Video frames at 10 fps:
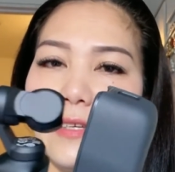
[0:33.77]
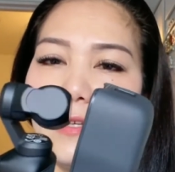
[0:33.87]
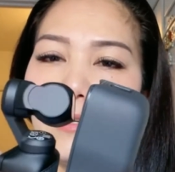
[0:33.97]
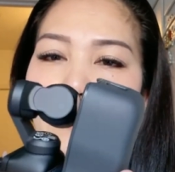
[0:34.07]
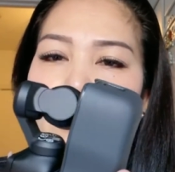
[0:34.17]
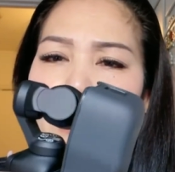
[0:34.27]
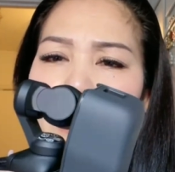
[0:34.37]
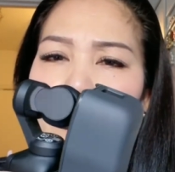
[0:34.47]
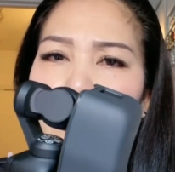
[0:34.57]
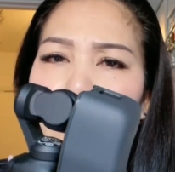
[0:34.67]
if you're gonna
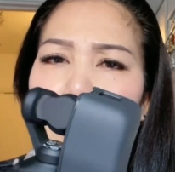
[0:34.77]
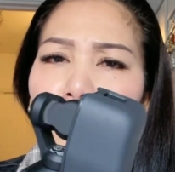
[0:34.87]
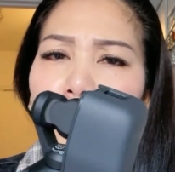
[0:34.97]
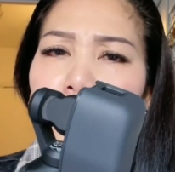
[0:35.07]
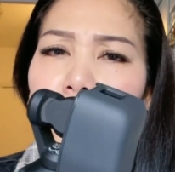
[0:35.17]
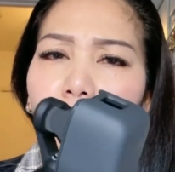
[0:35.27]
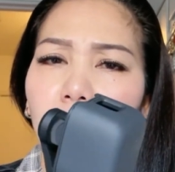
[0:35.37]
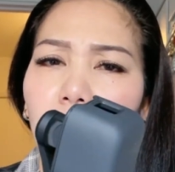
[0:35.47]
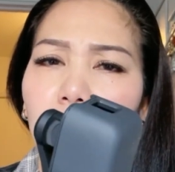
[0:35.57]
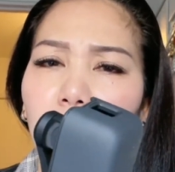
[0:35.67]
put i don't know
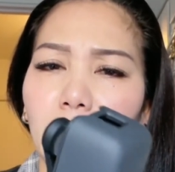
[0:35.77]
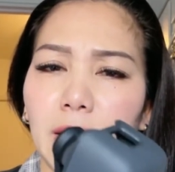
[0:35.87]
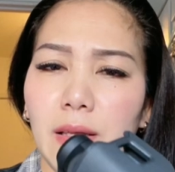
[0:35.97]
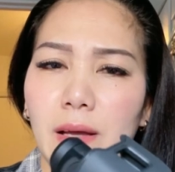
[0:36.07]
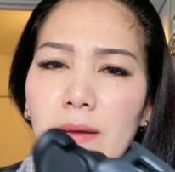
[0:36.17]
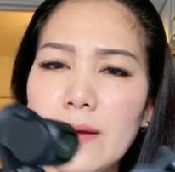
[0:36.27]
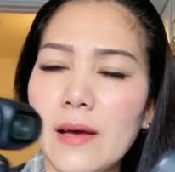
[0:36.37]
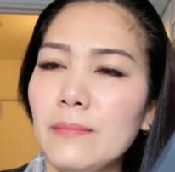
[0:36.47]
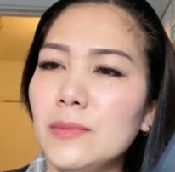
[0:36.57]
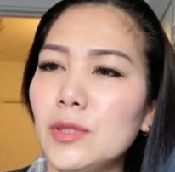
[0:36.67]
how but uh,
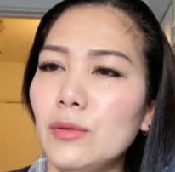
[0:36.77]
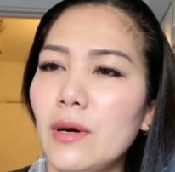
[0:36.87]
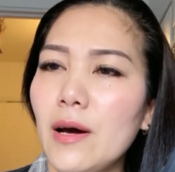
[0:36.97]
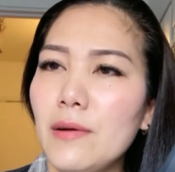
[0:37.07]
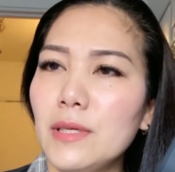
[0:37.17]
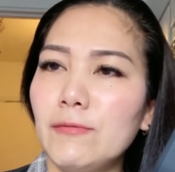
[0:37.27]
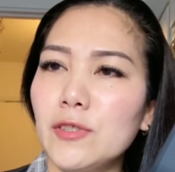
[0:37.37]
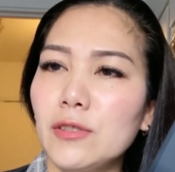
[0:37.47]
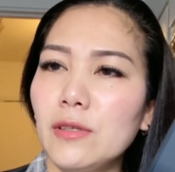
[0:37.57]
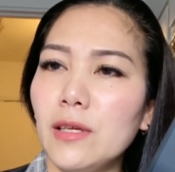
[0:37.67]
i'm so hurry for
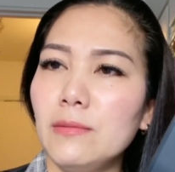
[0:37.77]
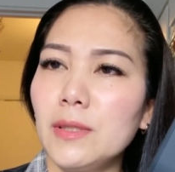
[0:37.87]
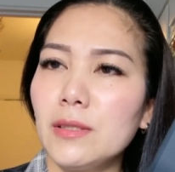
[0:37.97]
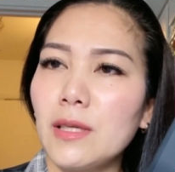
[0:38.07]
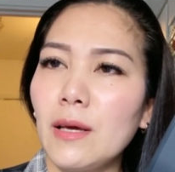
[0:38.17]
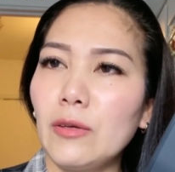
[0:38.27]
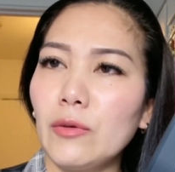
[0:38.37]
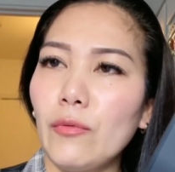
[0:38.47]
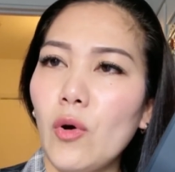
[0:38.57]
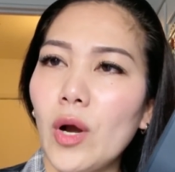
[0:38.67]
today because i got to
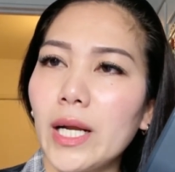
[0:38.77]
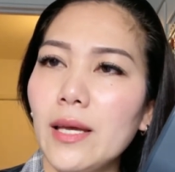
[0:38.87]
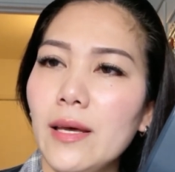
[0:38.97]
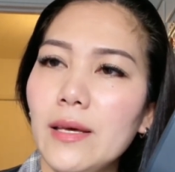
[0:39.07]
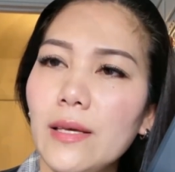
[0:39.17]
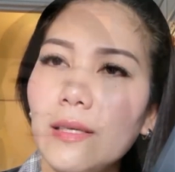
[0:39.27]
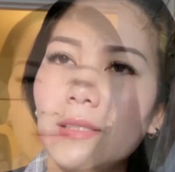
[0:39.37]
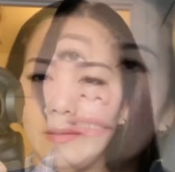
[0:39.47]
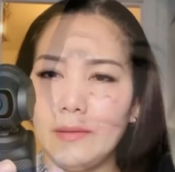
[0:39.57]
work oh.